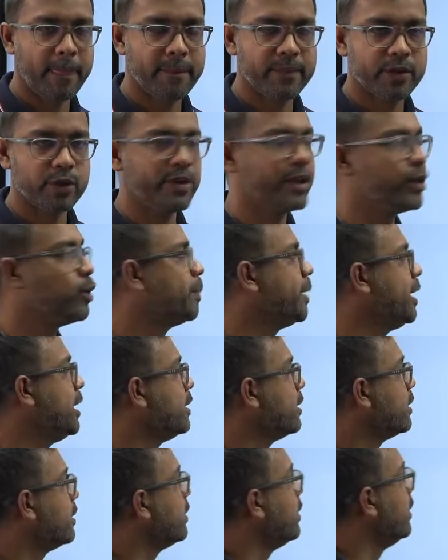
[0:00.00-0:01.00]
Give an
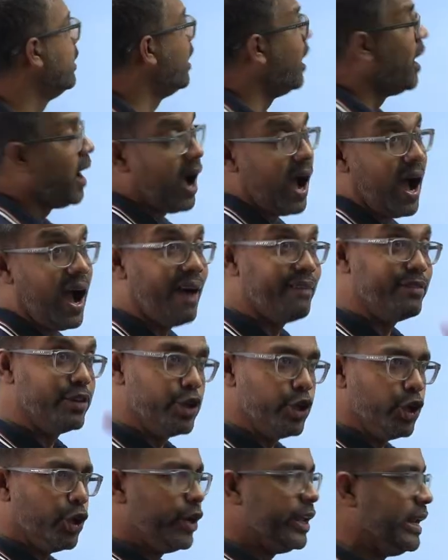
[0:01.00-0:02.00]
opinion. How do
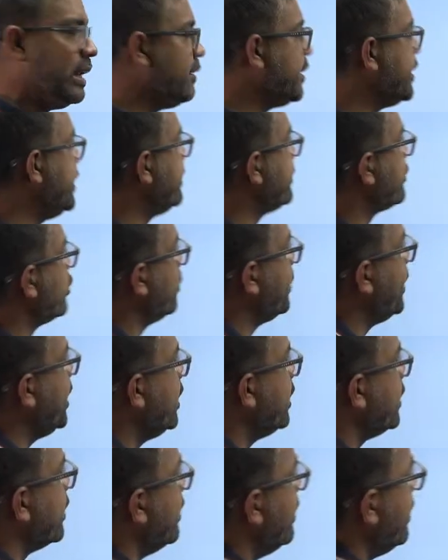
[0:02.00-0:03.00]
you deliver this
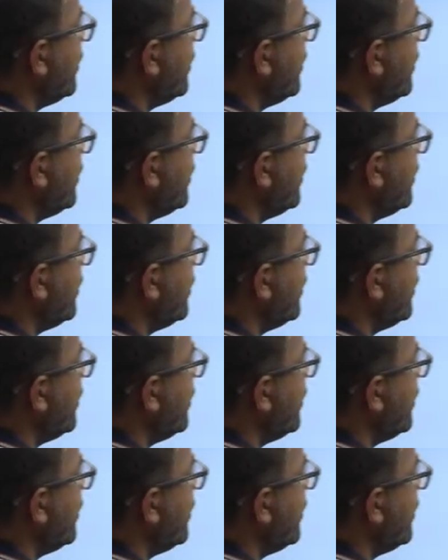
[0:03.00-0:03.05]
opinion?